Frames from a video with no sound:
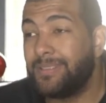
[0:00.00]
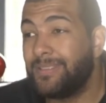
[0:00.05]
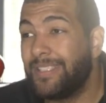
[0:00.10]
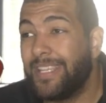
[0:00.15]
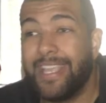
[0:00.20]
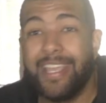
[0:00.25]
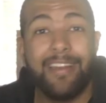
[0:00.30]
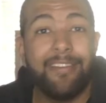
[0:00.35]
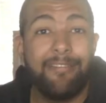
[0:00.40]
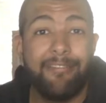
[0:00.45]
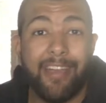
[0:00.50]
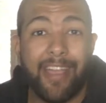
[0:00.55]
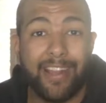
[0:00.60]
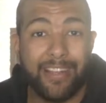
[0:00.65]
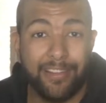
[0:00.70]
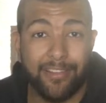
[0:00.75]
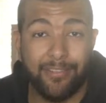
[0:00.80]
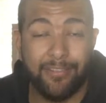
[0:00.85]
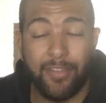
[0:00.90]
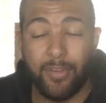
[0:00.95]

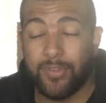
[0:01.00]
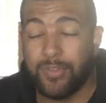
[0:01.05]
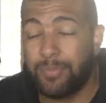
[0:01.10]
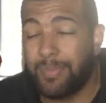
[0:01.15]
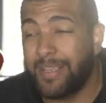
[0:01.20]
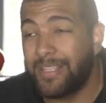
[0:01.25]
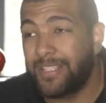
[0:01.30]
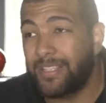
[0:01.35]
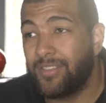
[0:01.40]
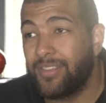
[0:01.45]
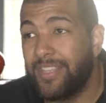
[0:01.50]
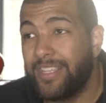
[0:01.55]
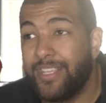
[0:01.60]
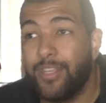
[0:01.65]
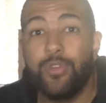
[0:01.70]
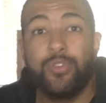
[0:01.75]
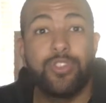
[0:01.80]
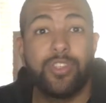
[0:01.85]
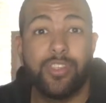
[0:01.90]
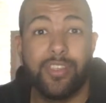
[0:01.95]
ineffective. It was basically
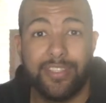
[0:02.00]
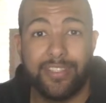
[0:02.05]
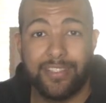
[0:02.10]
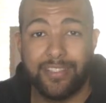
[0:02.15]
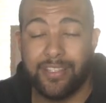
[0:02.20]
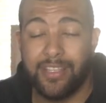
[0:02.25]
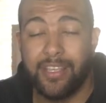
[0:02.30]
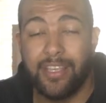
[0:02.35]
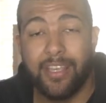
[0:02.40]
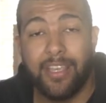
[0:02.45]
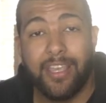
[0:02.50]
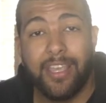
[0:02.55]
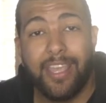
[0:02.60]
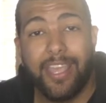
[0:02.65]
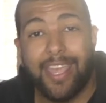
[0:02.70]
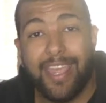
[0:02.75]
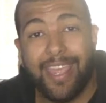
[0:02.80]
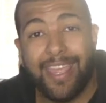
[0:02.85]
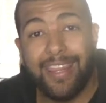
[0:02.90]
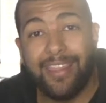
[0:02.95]
useless
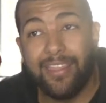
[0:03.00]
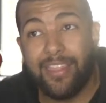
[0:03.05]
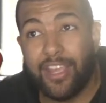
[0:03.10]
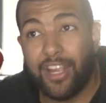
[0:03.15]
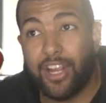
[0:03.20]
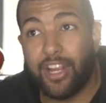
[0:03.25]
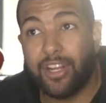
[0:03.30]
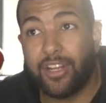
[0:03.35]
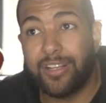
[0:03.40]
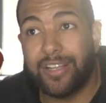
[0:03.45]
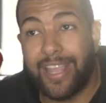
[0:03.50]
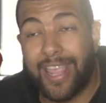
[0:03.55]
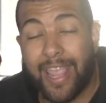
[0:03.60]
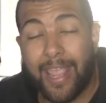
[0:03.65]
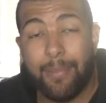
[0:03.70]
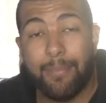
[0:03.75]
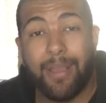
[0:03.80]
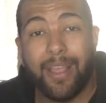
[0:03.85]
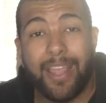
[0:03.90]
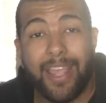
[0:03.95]
in their
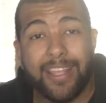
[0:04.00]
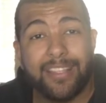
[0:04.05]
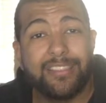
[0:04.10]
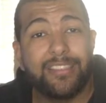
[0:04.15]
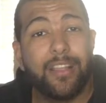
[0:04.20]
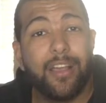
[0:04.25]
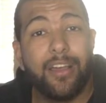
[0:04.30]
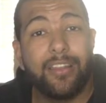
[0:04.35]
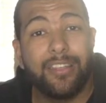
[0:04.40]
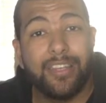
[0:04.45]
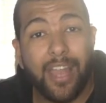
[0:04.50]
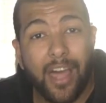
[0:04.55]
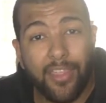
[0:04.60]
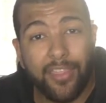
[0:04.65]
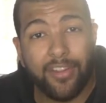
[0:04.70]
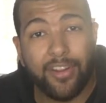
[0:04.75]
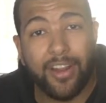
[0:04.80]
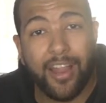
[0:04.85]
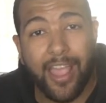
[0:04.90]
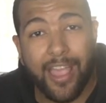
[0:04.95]
game against
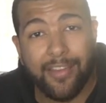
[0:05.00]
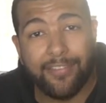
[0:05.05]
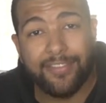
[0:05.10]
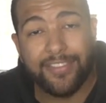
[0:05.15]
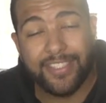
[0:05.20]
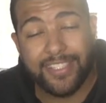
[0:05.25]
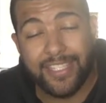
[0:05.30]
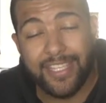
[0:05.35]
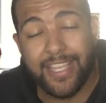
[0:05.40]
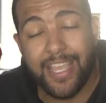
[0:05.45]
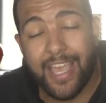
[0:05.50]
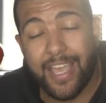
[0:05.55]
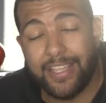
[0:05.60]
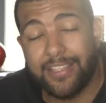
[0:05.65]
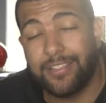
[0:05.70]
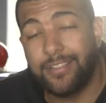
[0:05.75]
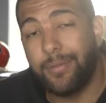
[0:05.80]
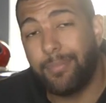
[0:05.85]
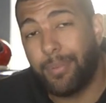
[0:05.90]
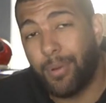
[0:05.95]
another
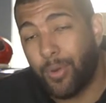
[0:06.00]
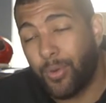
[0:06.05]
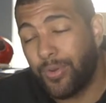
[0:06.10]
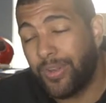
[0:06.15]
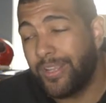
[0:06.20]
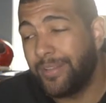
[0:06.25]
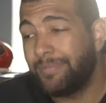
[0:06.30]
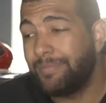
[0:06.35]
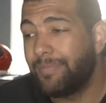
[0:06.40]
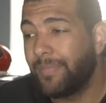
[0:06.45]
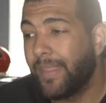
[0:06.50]
FCS opponent.